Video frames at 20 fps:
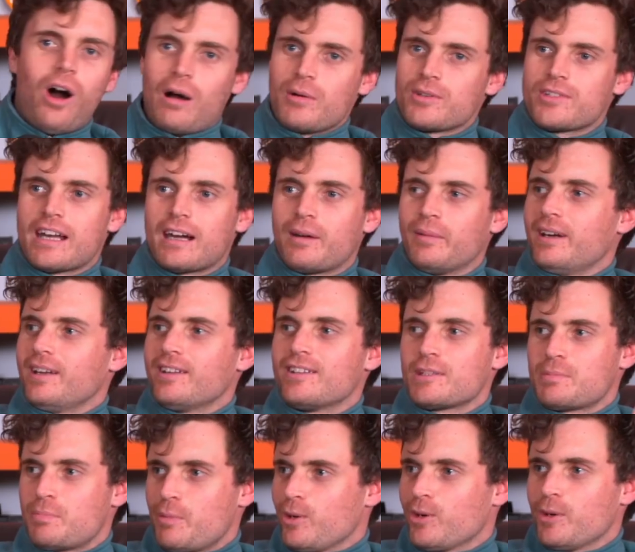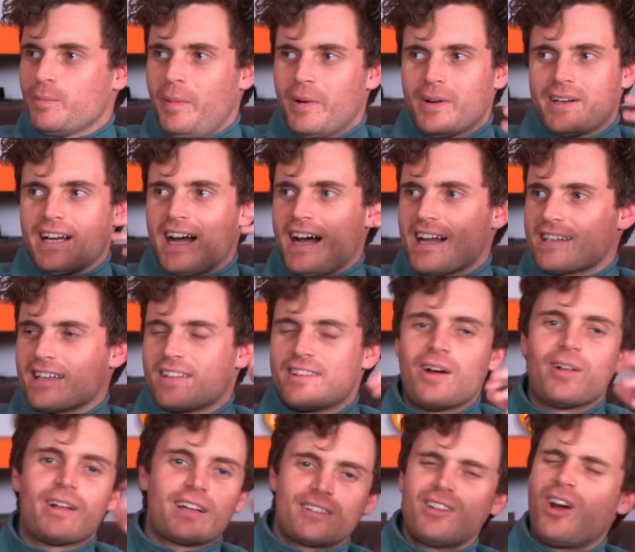I was like, I went on this brutal podcast and
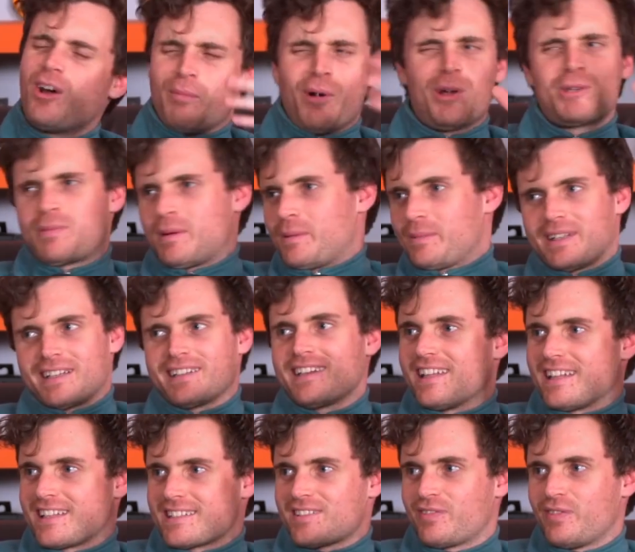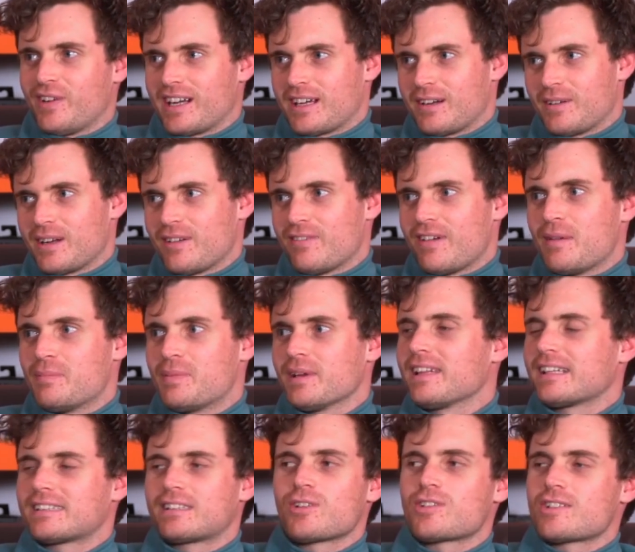they're like, no, most people were like, yeah, that's funny or whatever. But
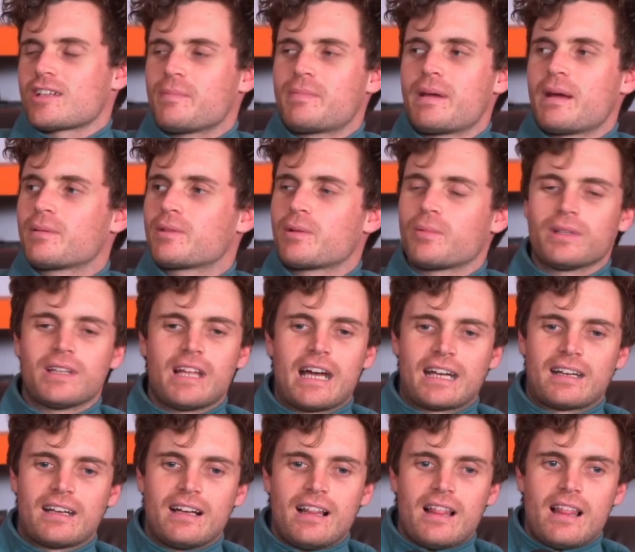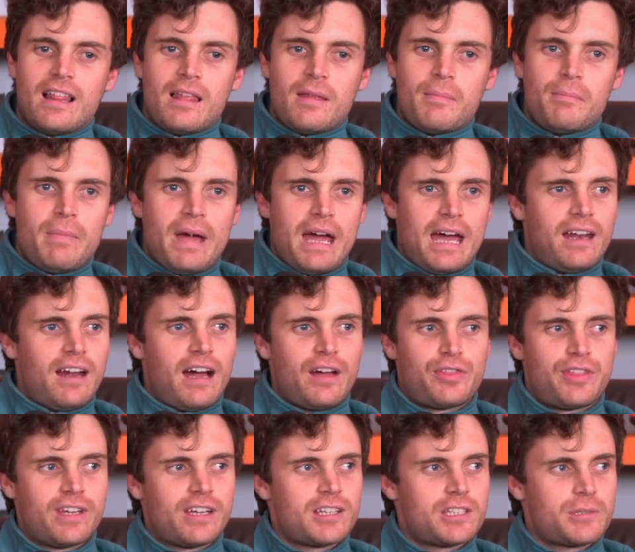like, there were some people that were like, man, I
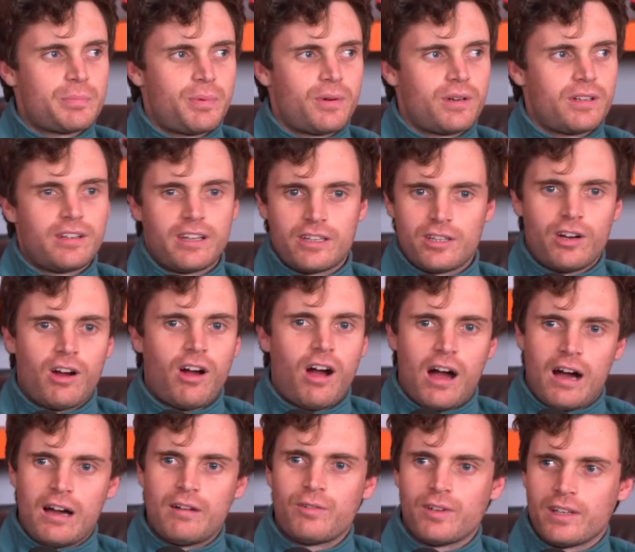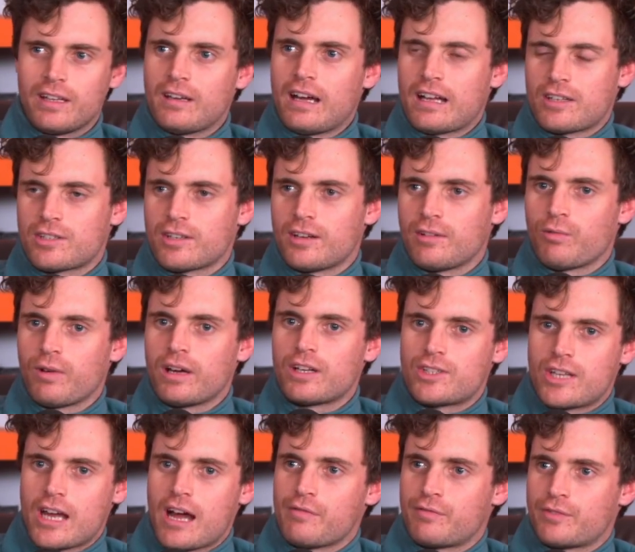think it's pretty, like, you know, I really had to
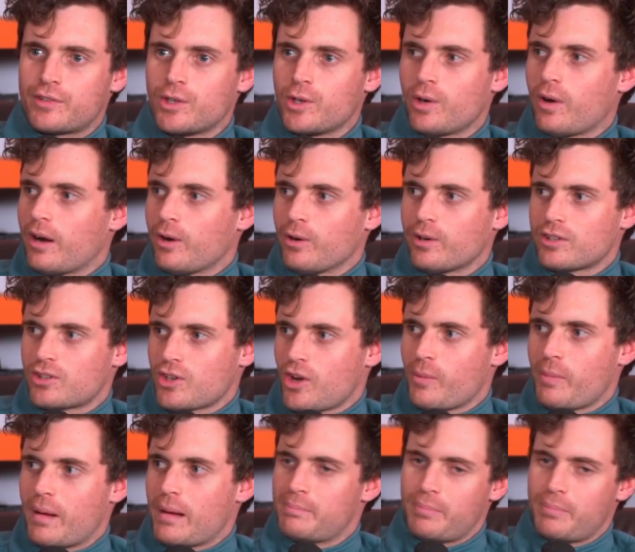reach out for you. I already told my